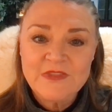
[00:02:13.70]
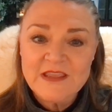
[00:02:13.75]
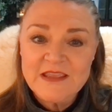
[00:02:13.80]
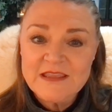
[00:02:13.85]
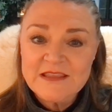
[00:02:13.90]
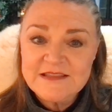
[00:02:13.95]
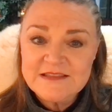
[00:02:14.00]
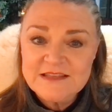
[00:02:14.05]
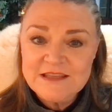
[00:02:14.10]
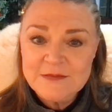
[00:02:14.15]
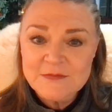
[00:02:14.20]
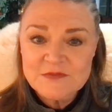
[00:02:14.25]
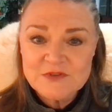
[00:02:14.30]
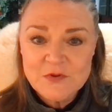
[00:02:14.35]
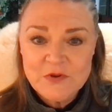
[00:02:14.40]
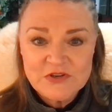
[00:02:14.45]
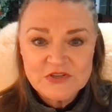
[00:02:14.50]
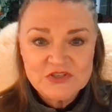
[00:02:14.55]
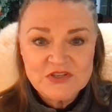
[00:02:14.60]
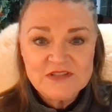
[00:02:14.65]
It seems
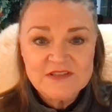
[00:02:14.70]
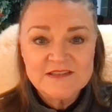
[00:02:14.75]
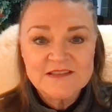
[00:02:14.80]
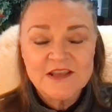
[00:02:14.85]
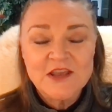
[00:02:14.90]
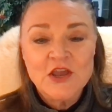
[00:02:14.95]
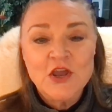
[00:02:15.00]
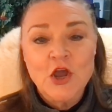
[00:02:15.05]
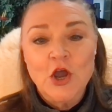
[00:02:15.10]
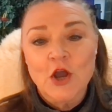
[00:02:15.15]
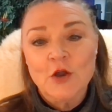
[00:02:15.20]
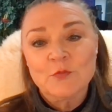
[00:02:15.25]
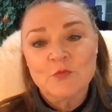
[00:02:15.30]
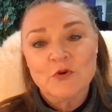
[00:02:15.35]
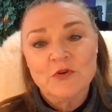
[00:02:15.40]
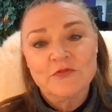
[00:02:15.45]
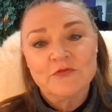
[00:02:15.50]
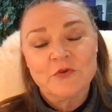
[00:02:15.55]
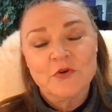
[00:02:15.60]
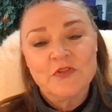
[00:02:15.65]
questions are
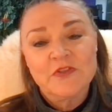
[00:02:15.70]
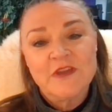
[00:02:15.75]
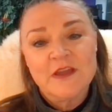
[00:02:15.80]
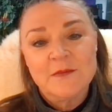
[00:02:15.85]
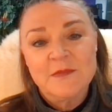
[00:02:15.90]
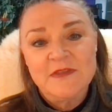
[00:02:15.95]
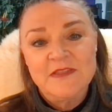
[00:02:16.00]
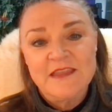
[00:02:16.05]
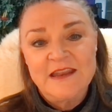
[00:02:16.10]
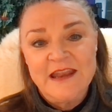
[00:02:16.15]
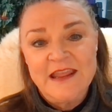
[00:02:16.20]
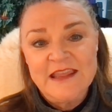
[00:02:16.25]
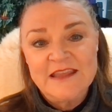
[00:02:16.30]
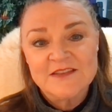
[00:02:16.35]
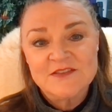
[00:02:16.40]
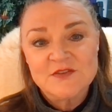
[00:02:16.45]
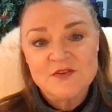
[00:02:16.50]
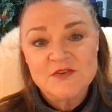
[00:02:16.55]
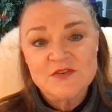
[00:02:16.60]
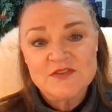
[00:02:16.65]
more forthcoming than
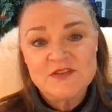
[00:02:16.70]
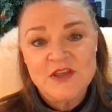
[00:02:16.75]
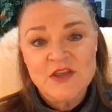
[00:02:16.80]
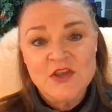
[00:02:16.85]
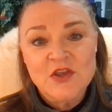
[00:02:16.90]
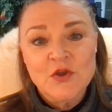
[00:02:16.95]
answers.